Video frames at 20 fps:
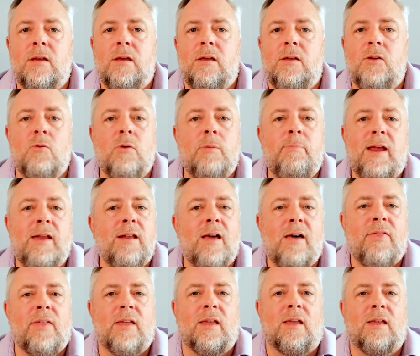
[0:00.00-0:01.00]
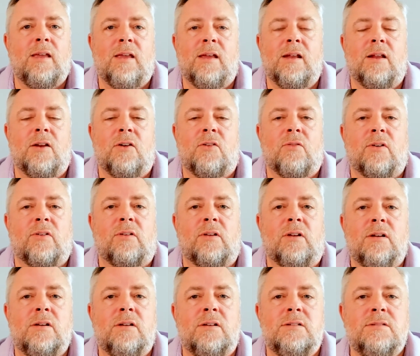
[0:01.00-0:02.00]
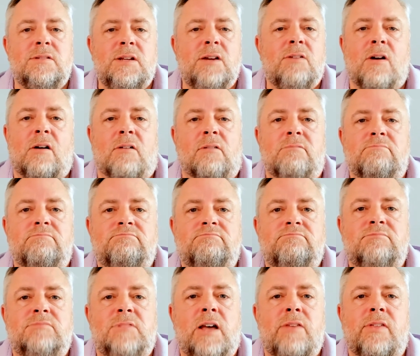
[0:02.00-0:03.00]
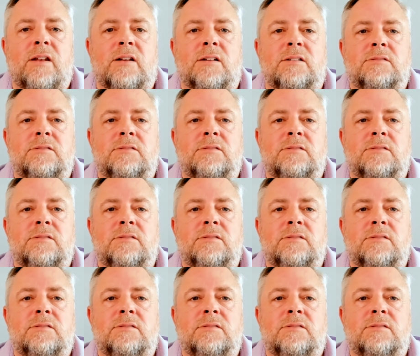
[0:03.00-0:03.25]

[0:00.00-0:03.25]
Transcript: you would pay nothing in interest. Zero, nothing.